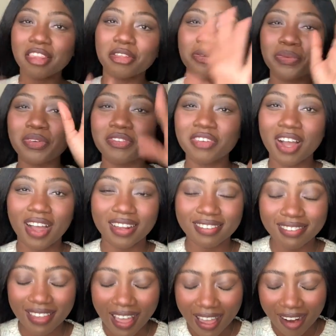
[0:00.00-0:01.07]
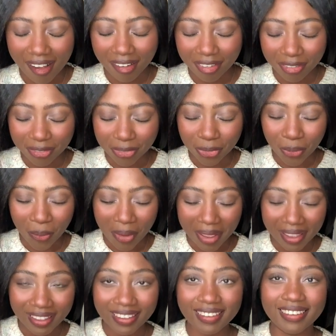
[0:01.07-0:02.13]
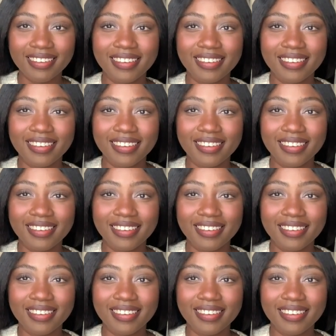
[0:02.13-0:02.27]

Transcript: that we've gotten that out of the way,